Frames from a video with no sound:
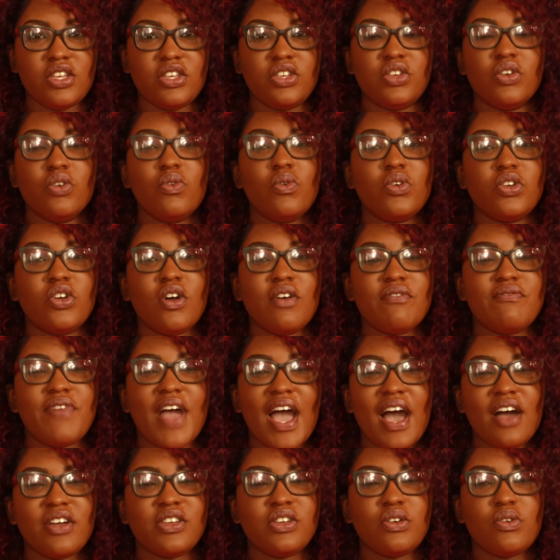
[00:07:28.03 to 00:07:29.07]
Your
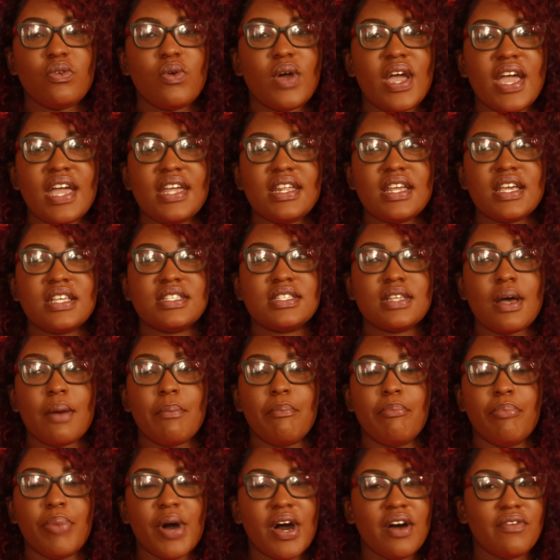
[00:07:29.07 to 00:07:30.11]
value, it is
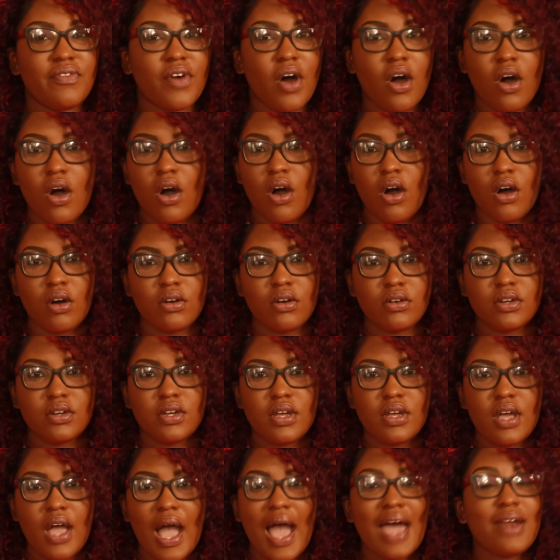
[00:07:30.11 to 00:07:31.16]
above all.
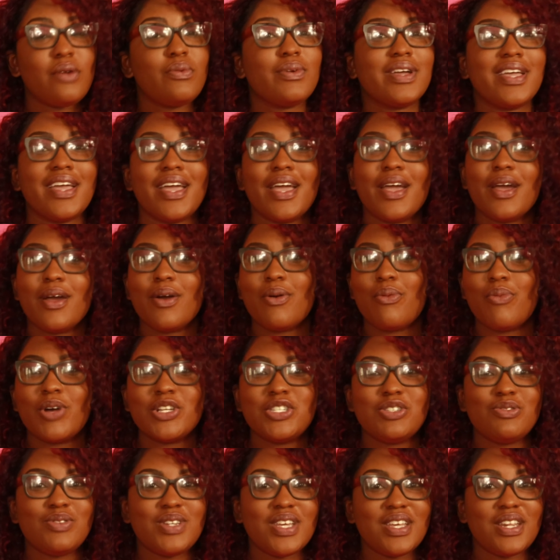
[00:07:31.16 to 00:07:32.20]
I don't care
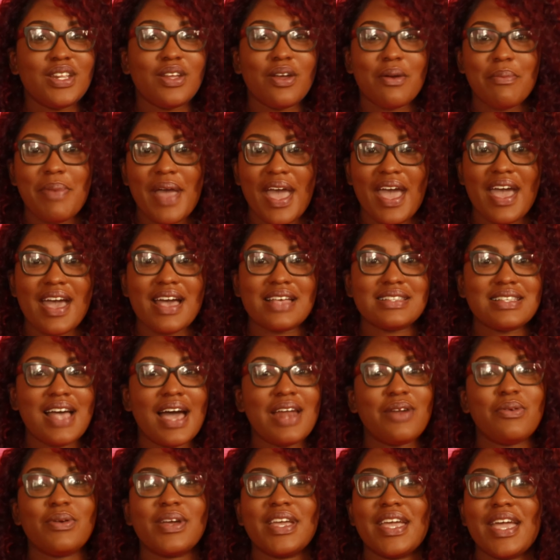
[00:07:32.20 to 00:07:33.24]
what you did in your past. I
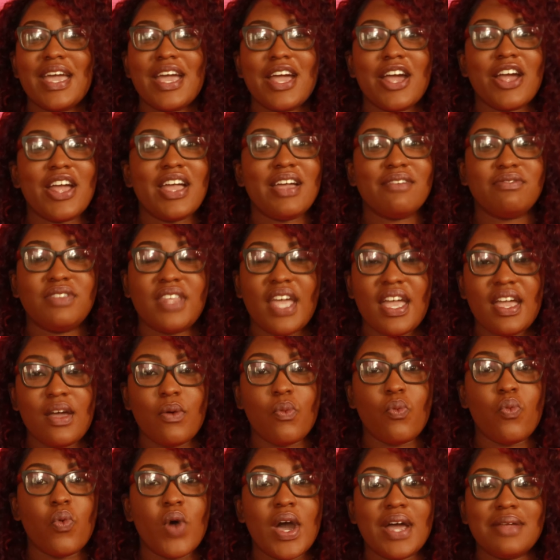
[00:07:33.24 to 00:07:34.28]
don't care
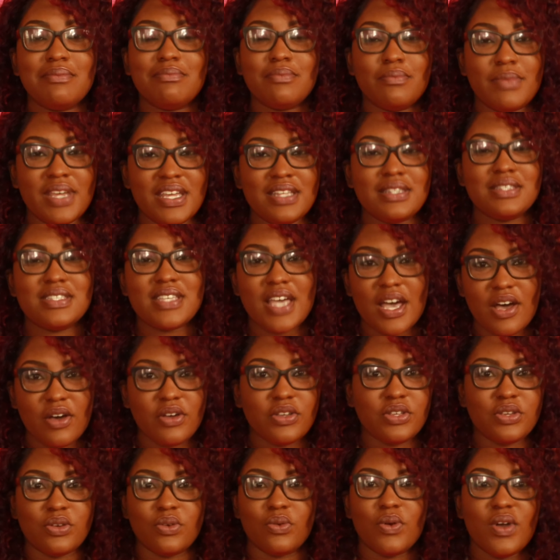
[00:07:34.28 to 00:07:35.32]
what men tell
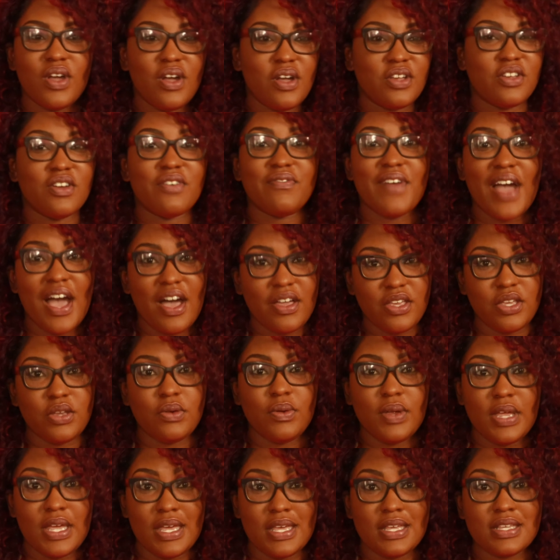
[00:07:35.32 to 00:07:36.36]
you your
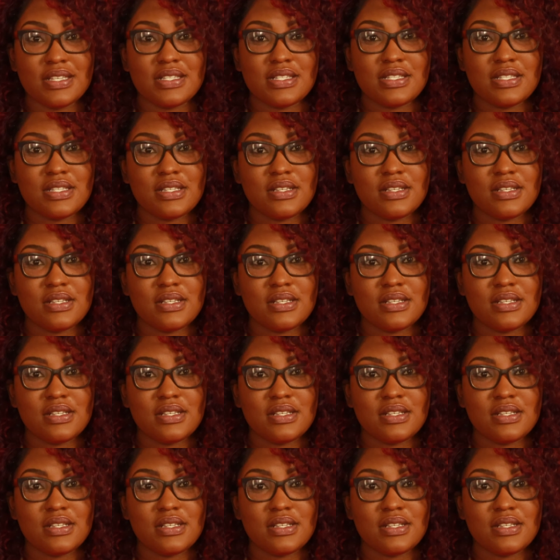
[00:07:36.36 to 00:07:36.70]
value is.